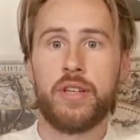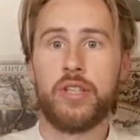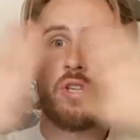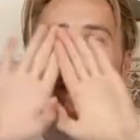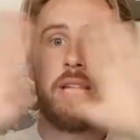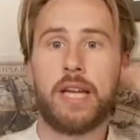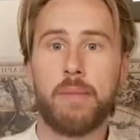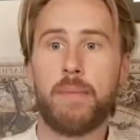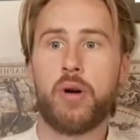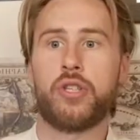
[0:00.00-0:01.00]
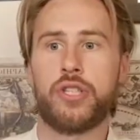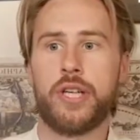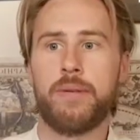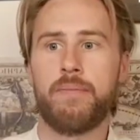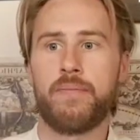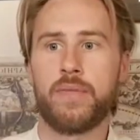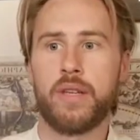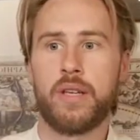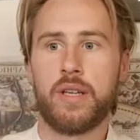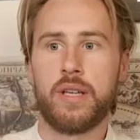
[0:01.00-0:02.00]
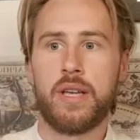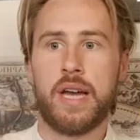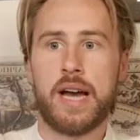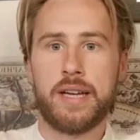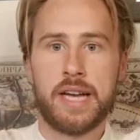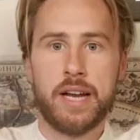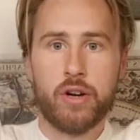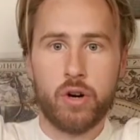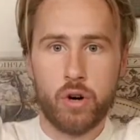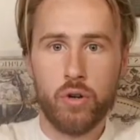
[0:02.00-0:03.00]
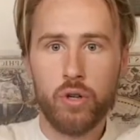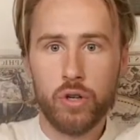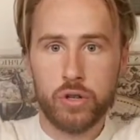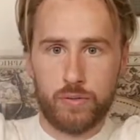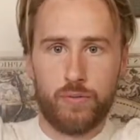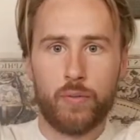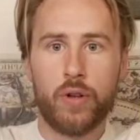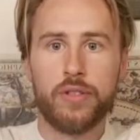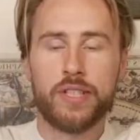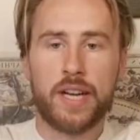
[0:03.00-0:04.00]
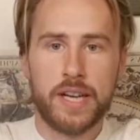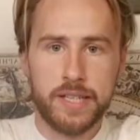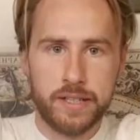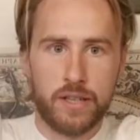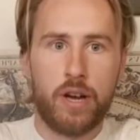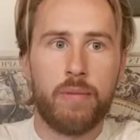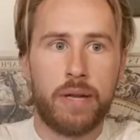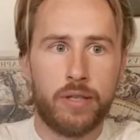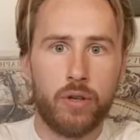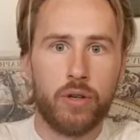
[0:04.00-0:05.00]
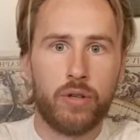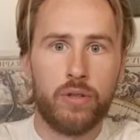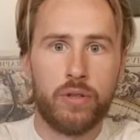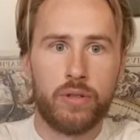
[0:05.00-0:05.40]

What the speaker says: So I made like a box shape and kind of hung one side on my door.